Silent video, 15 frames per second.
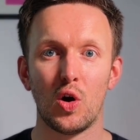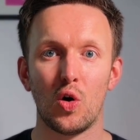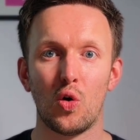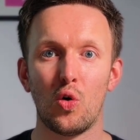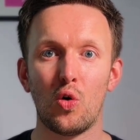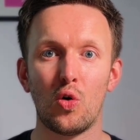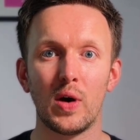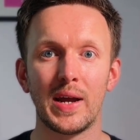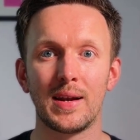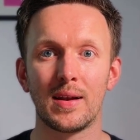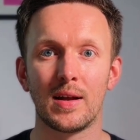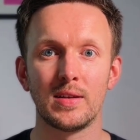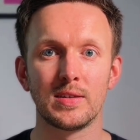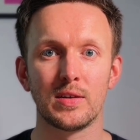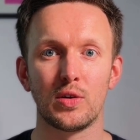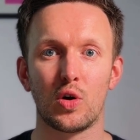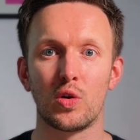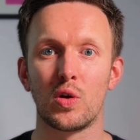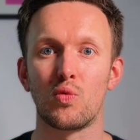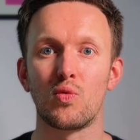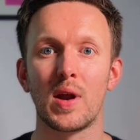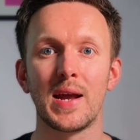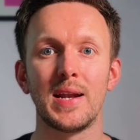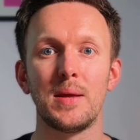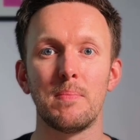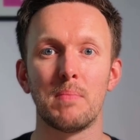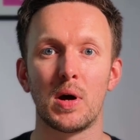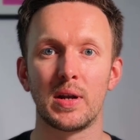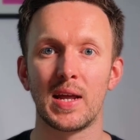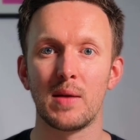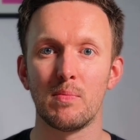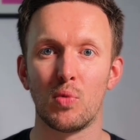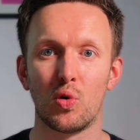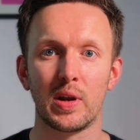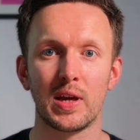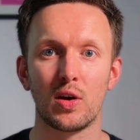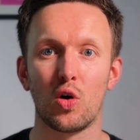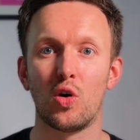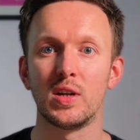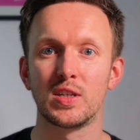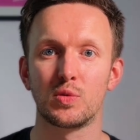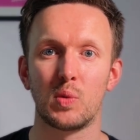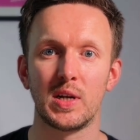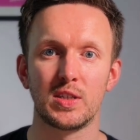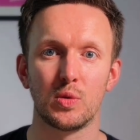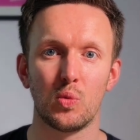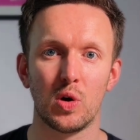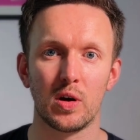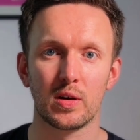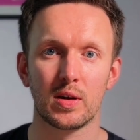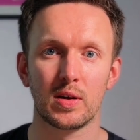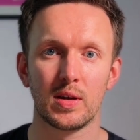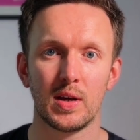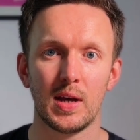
or in London on a rainy Monday morning on its way to work.